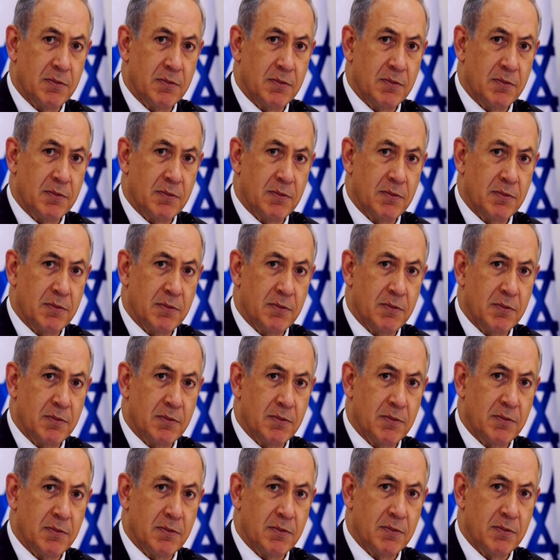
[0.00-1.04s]
accusing it
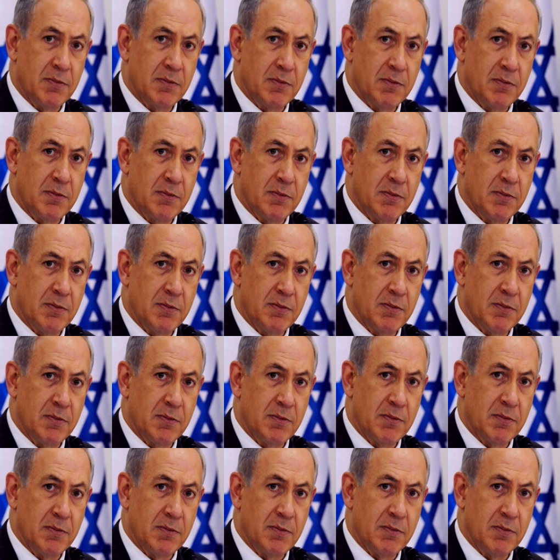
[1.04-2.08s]
of granting
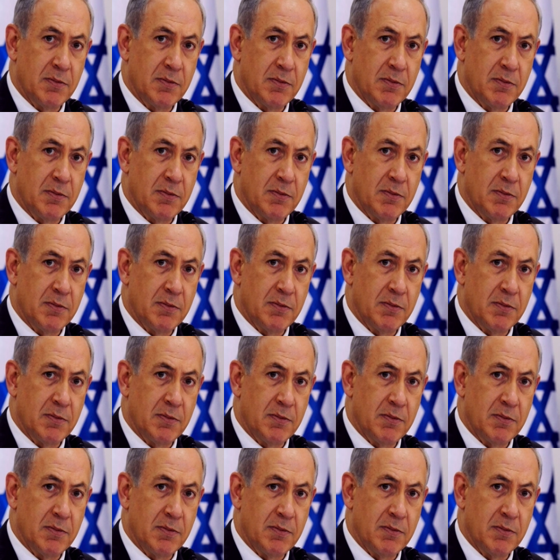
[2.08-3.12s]
legitimacy to terror
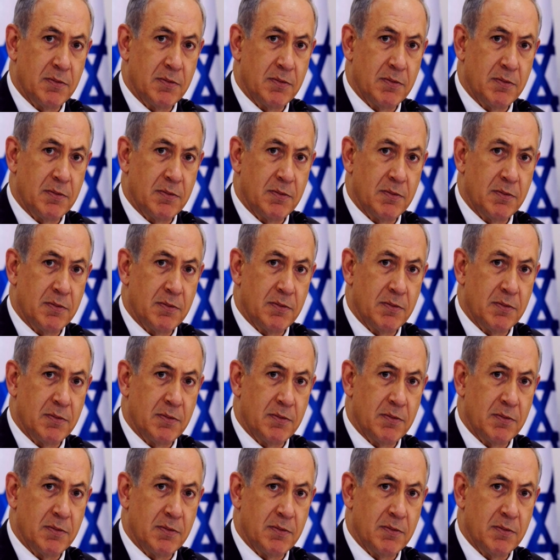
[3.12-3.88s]
organizations